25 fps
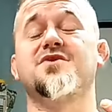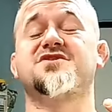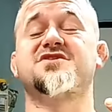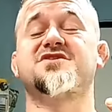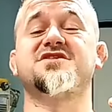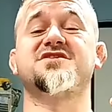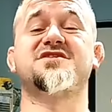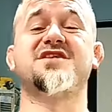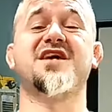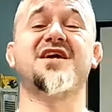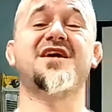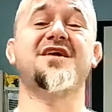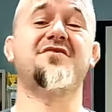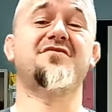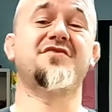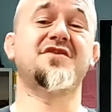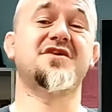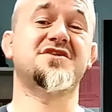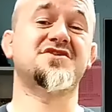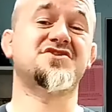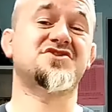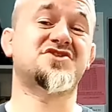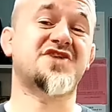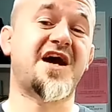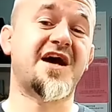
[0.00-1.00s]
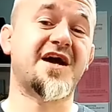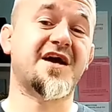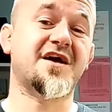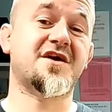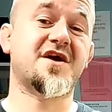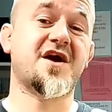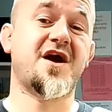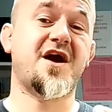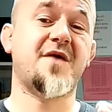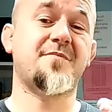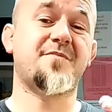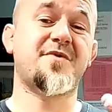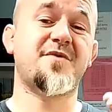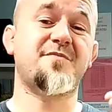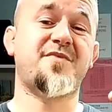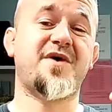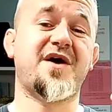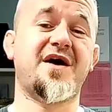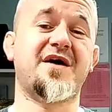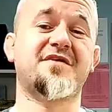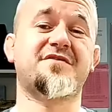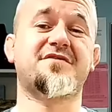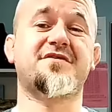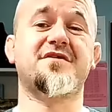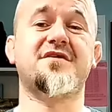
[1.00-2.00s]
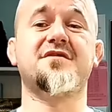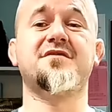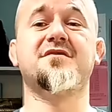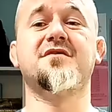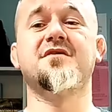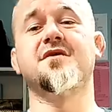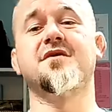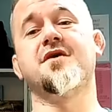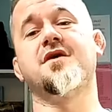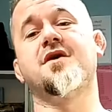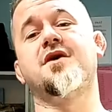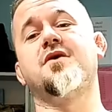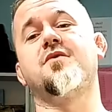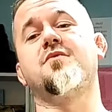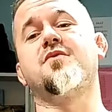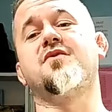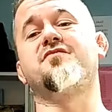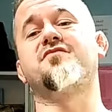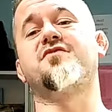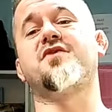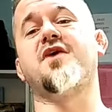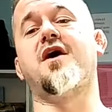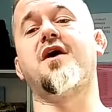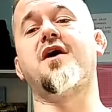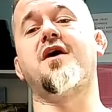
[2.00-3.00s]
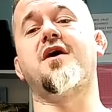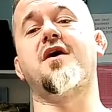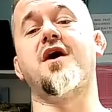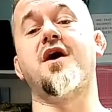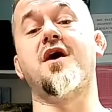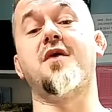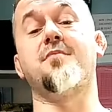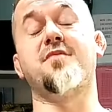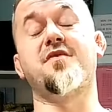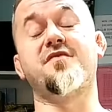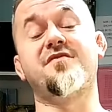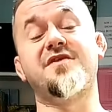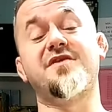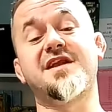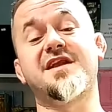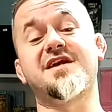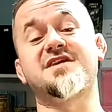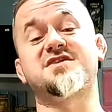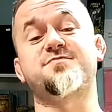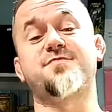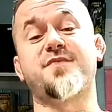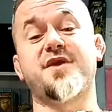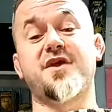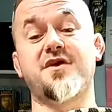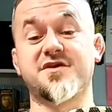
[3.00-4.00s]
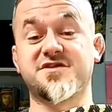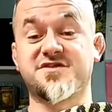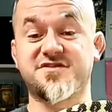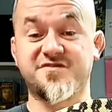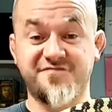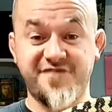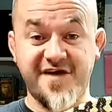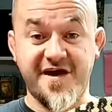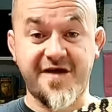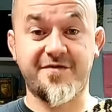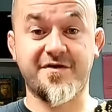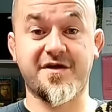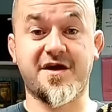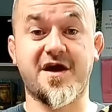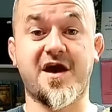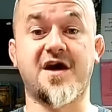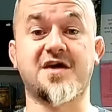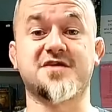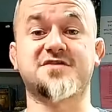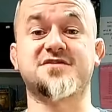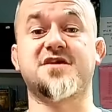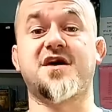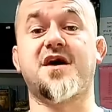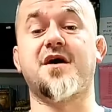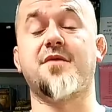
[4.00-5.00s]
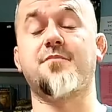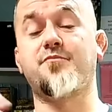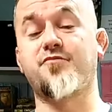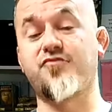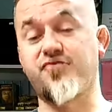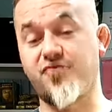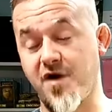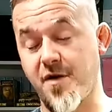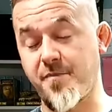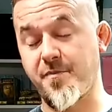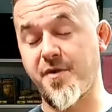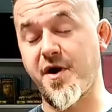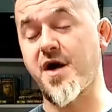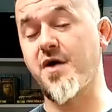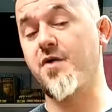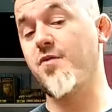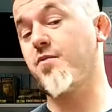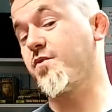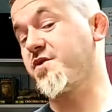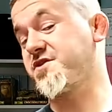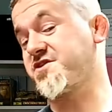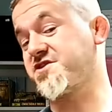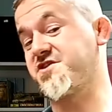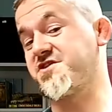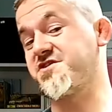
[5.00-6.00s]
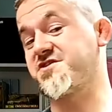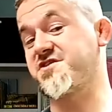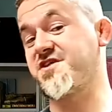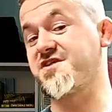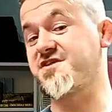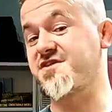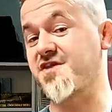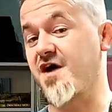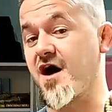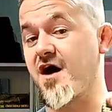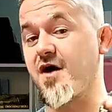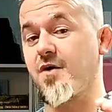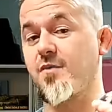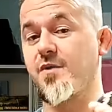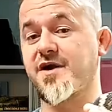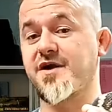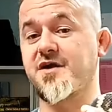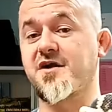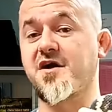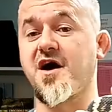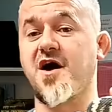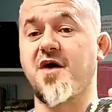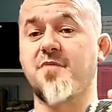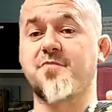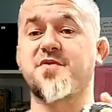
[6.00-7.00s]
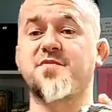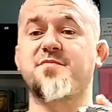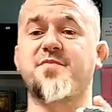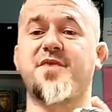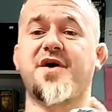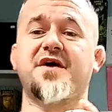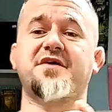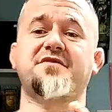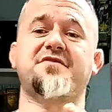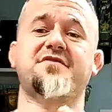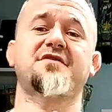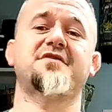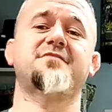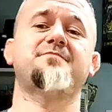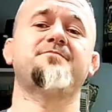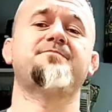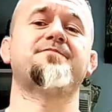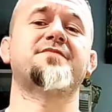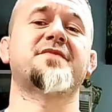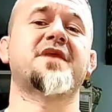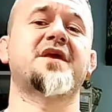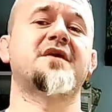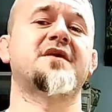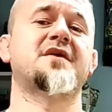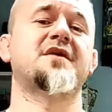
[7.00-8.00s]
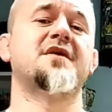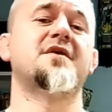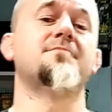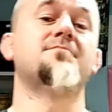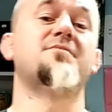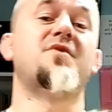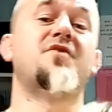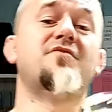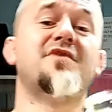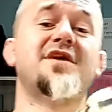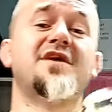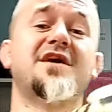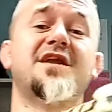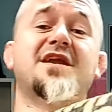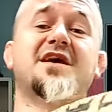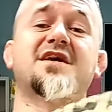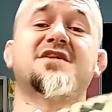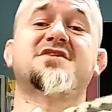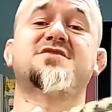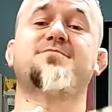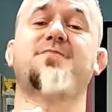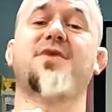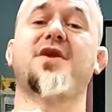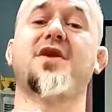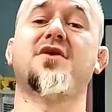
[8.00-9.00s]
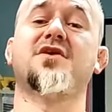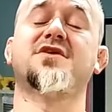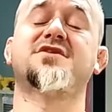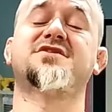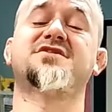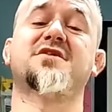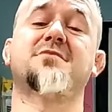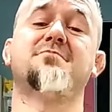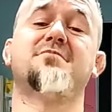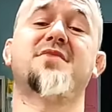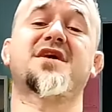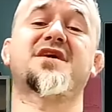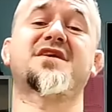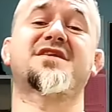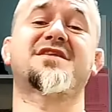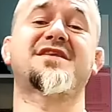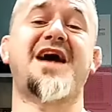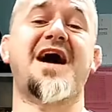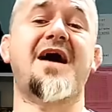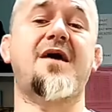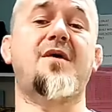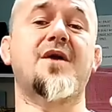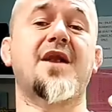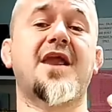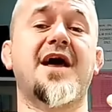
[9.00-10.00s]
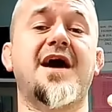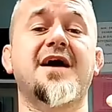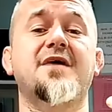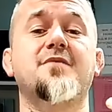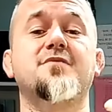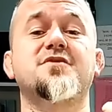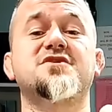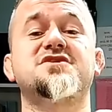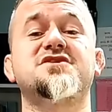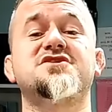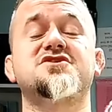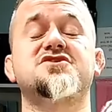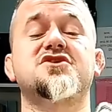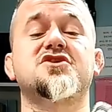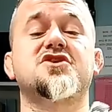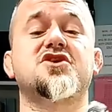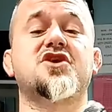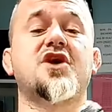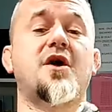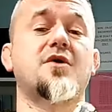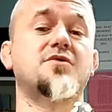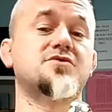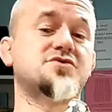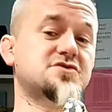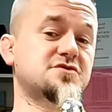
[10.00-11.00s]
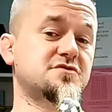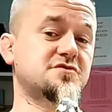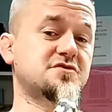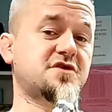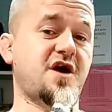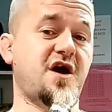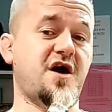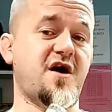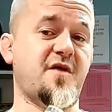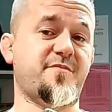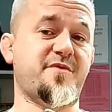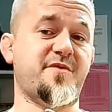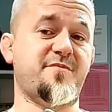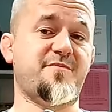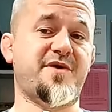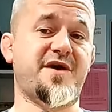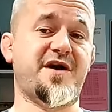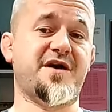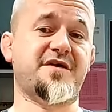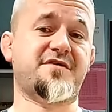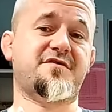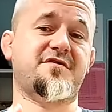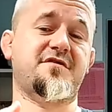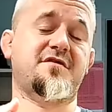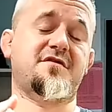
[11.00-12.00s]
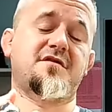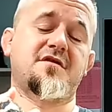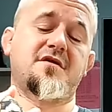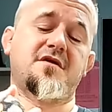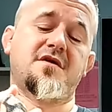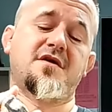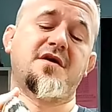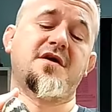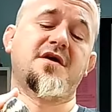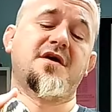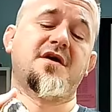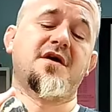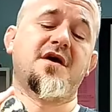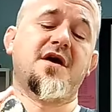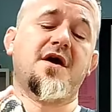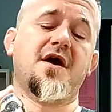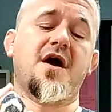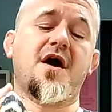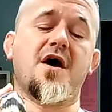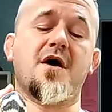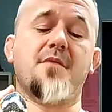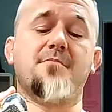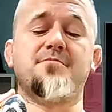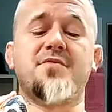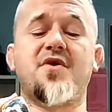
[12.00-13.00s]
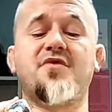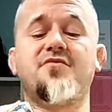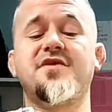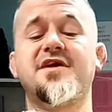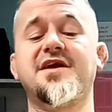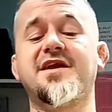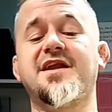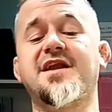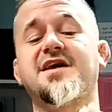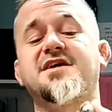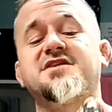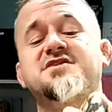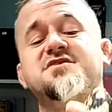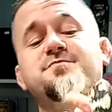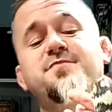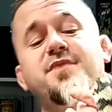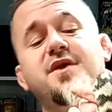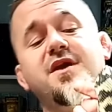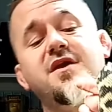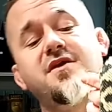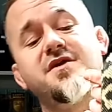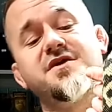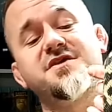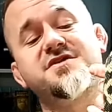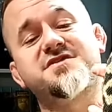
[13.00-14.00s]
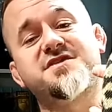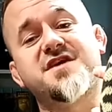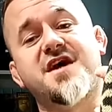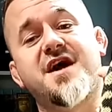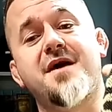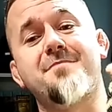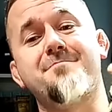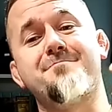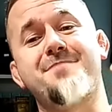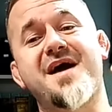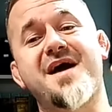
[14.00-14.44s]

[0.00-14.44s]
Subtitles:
which is the Irian gyra carpet python. We've got Morelia spiloita variegata proper, which is the Darwin carpet python. Morelia spiloita McDowelli, which is the coastal carpet python. Morelia spiloita